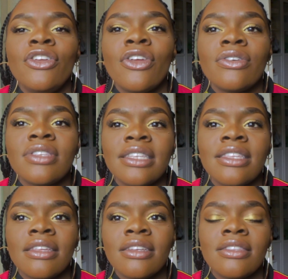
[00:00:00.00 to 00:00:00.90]
you know, say
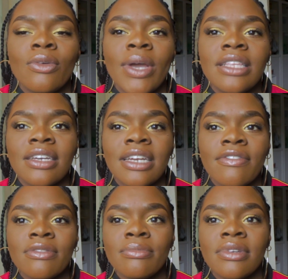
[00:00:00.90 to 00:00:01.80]
to the waiter, can I
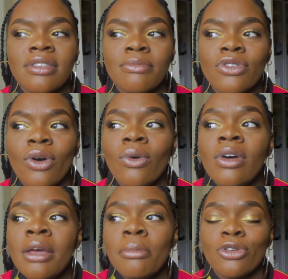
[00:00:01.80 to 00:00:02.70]
have some salt,
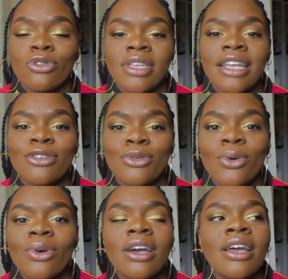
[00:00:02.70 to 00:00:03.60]
because you're scared to
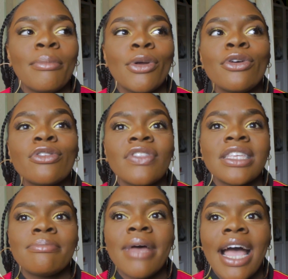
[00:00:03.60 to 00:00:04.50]
talk because of
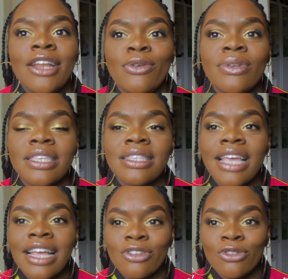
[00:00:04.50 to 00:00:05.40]
this man who
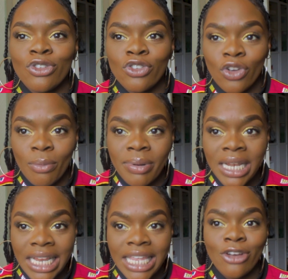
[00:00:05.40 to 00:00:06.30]
has
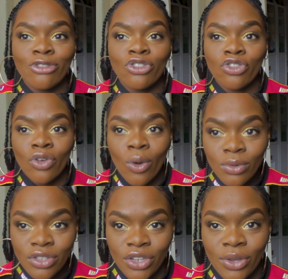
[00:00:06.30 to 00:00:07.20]
completely
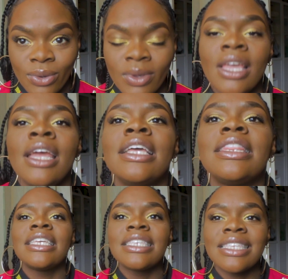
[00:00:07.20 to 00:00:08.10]
controlled you.
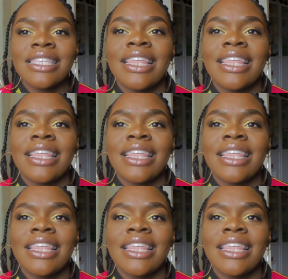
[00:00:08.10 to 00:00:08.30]
This is the